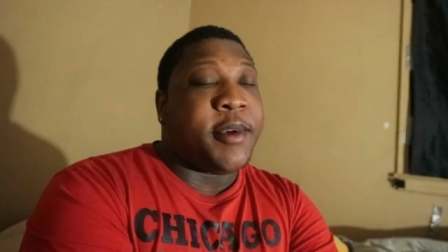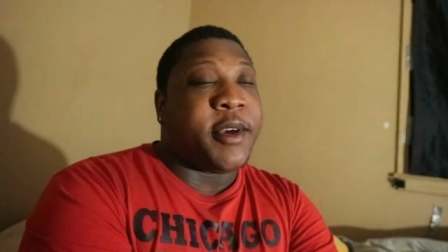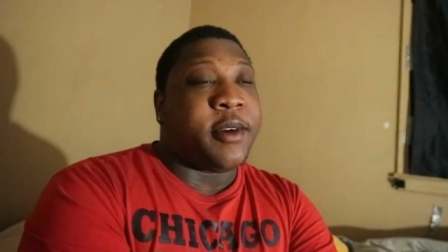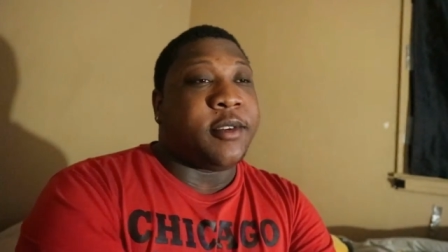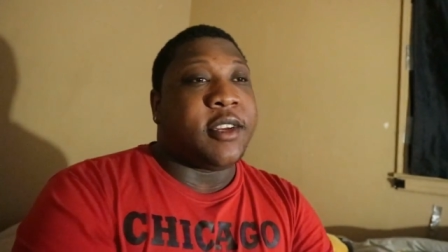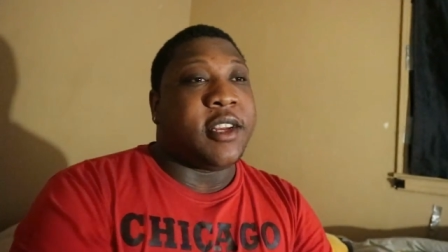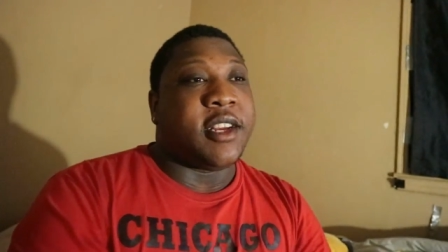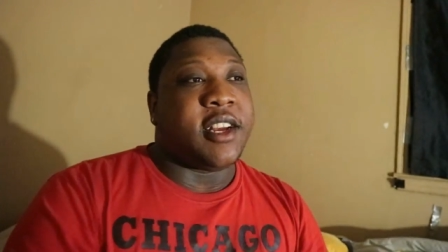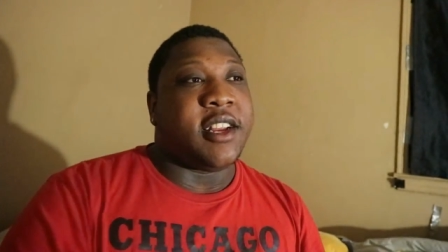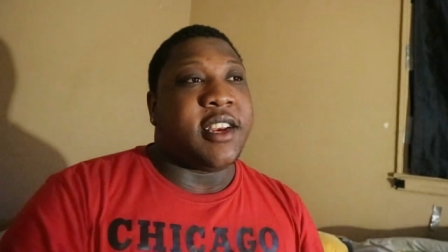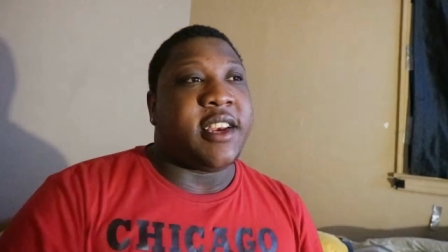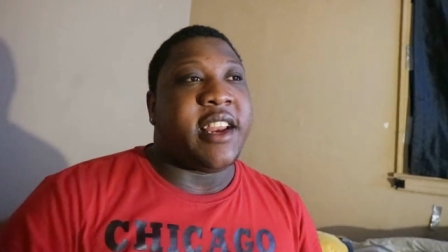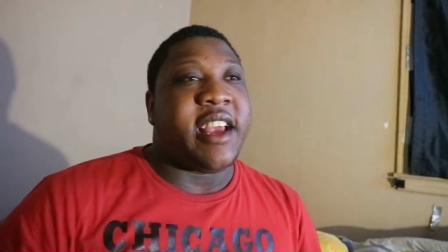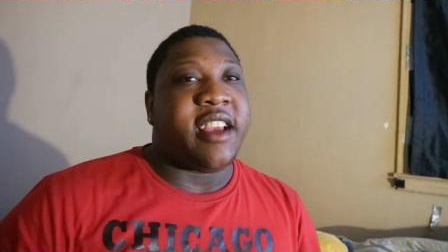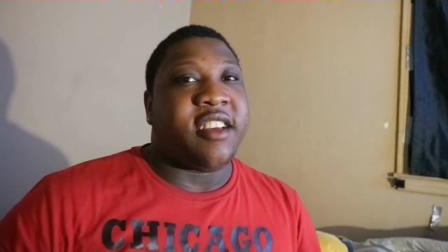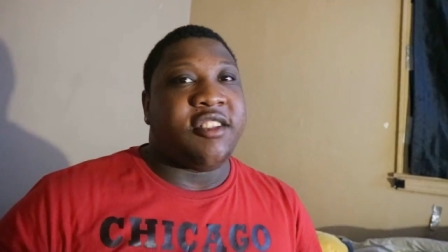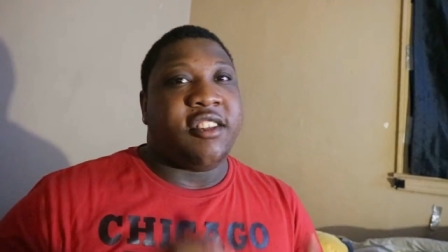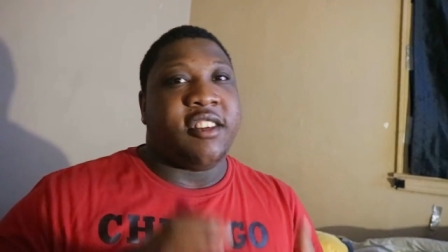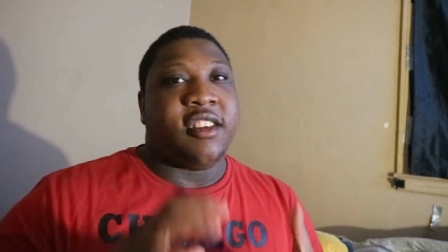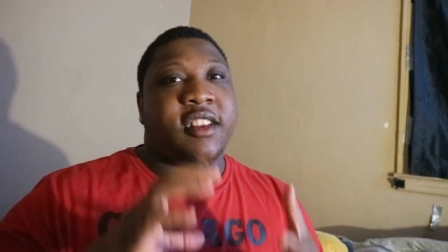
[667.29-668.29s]
built a
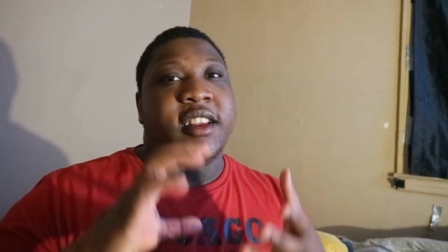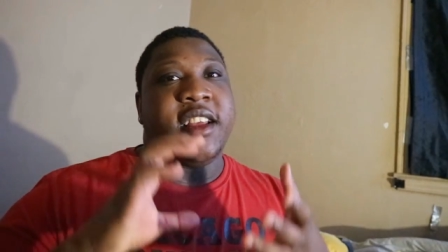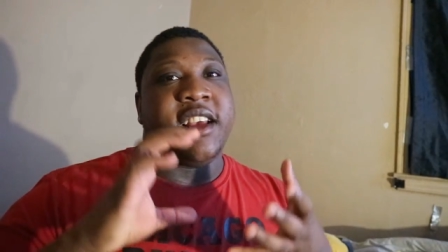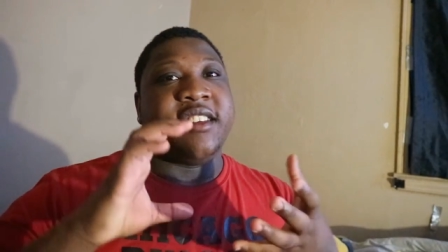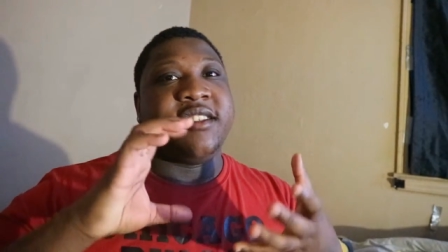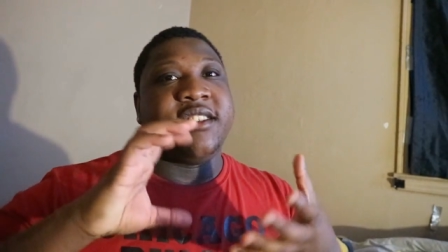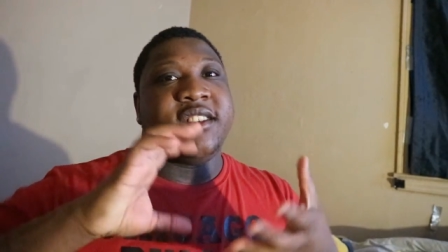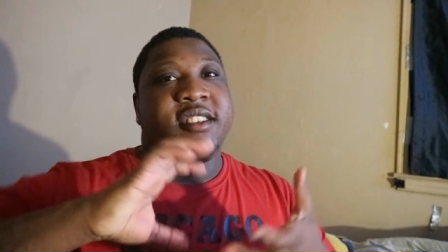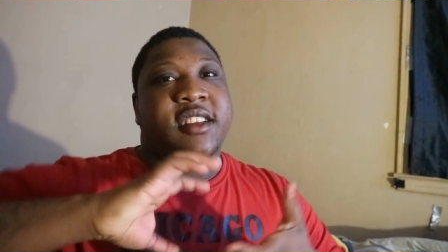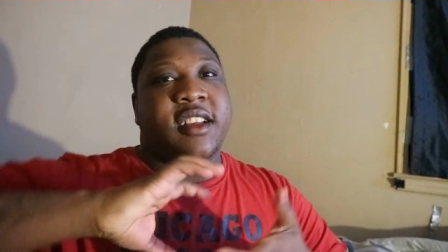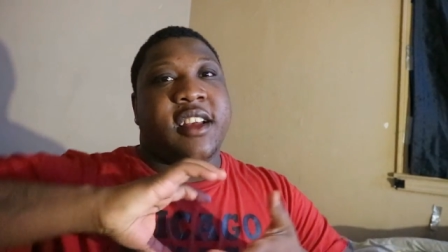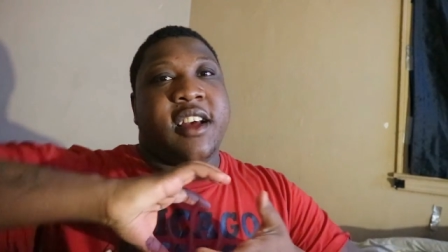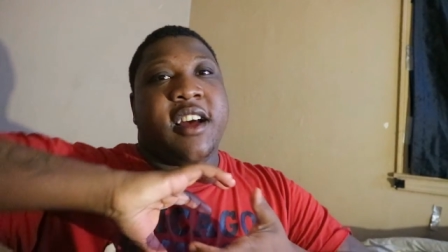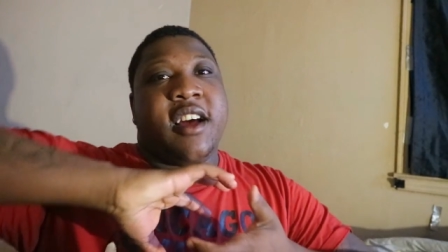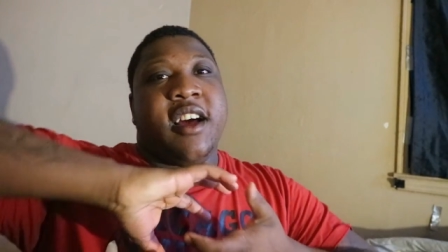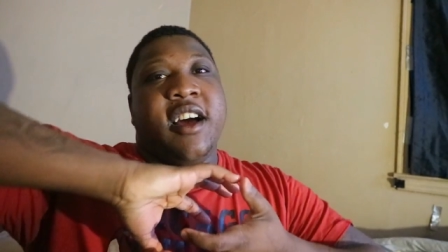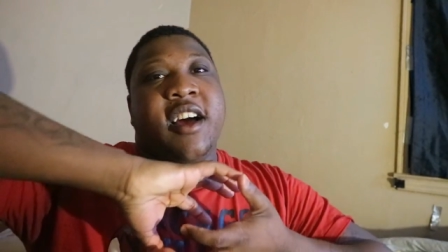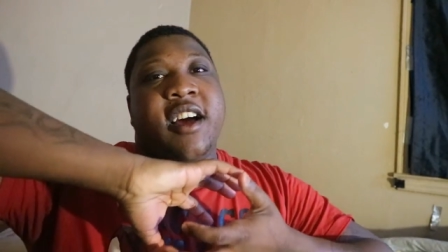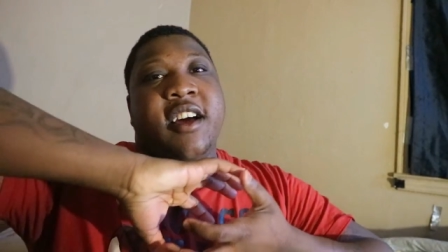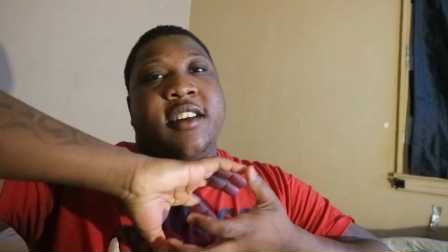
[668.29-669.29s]
connection that's
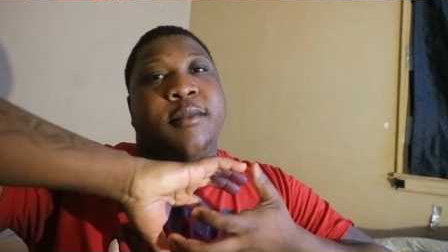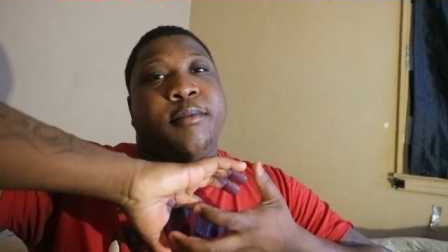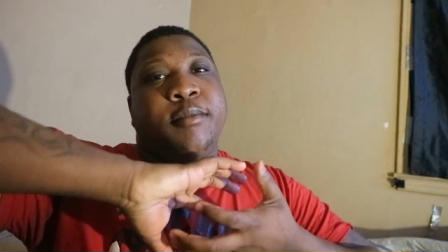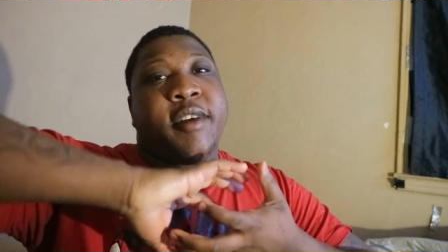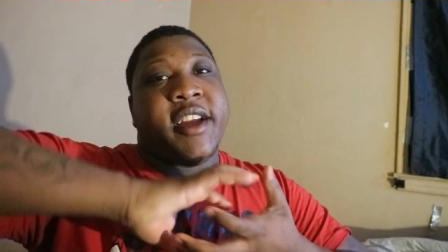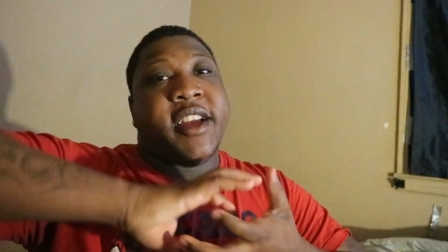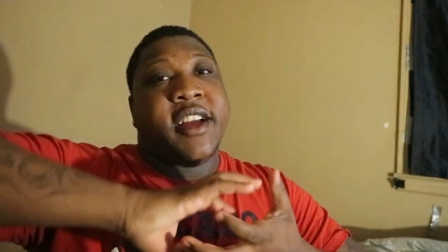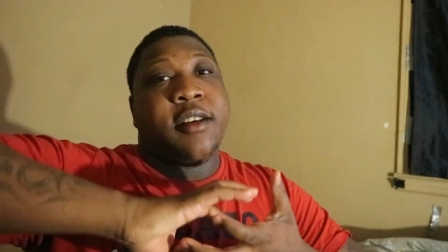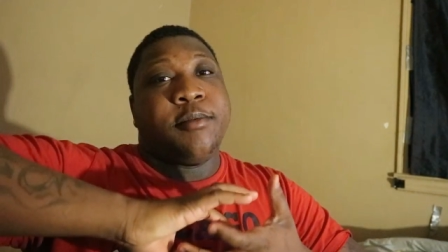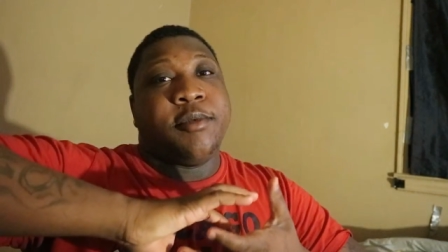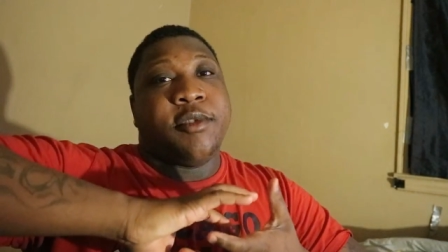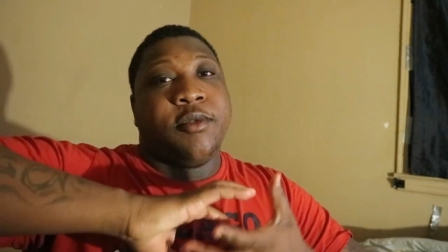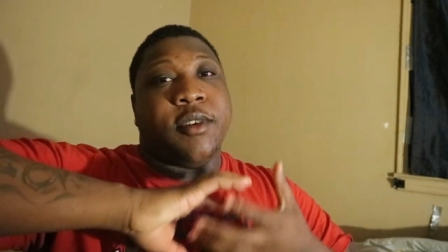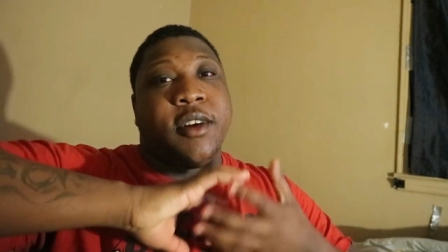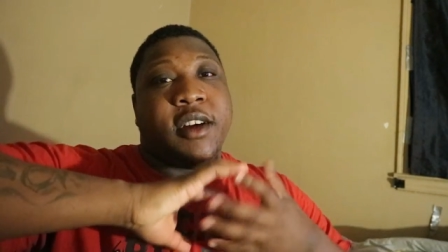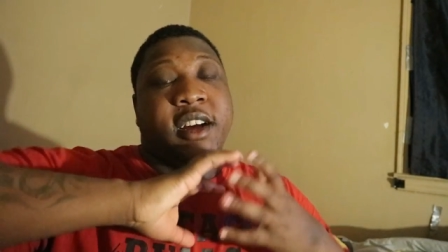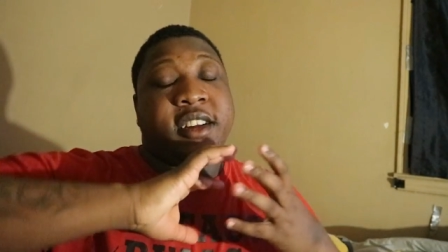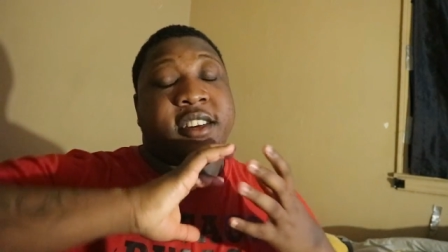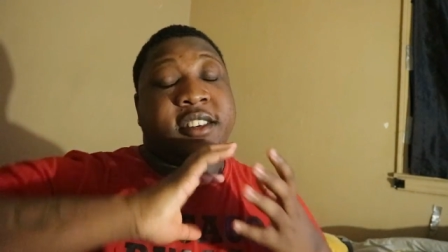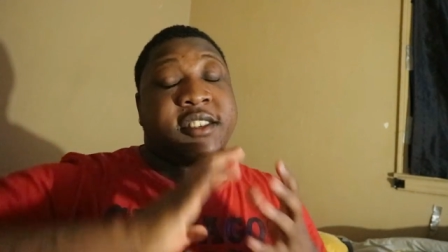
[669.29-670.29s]
unbreakable,
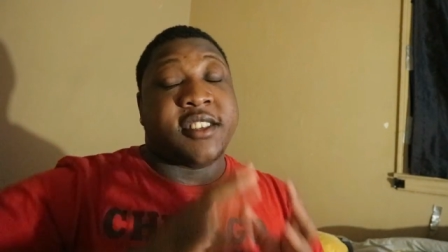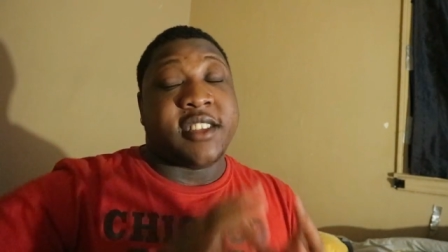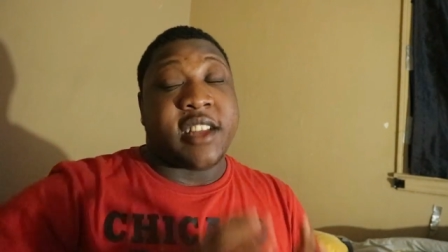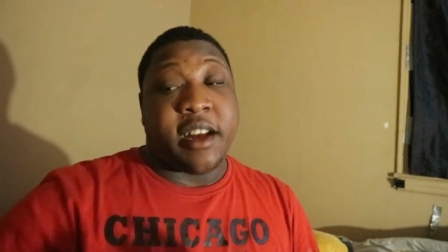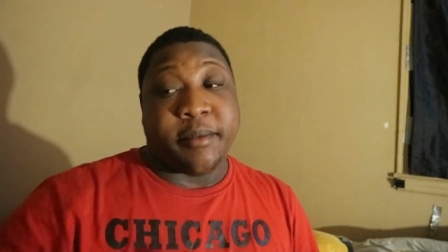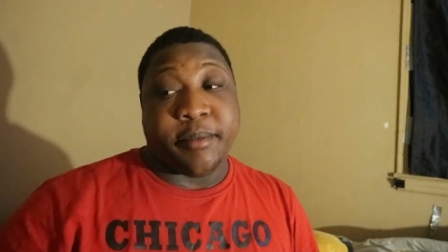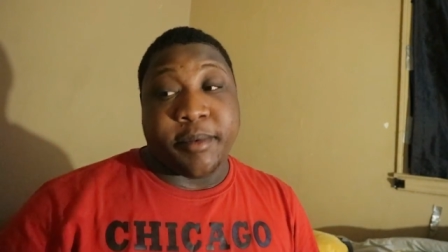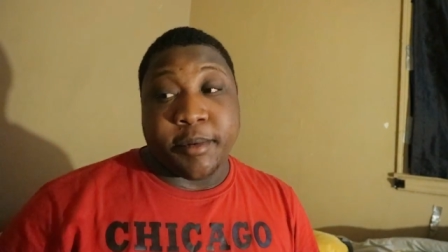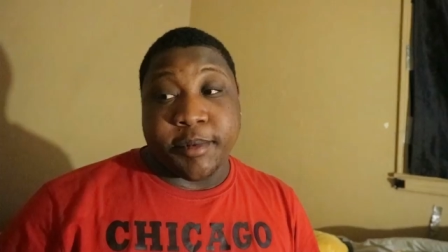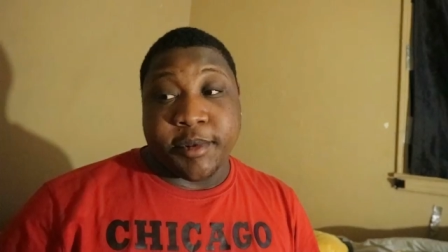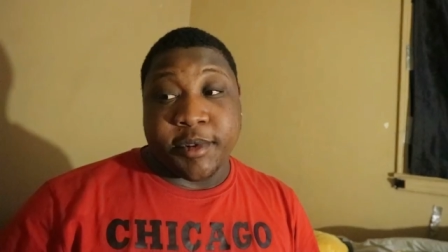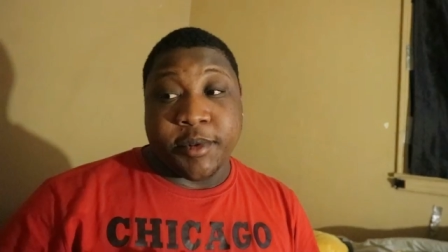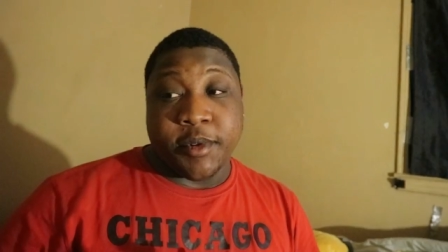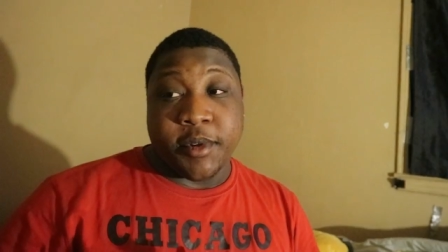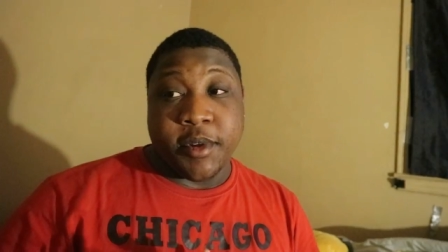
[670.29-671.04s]
unstoppable.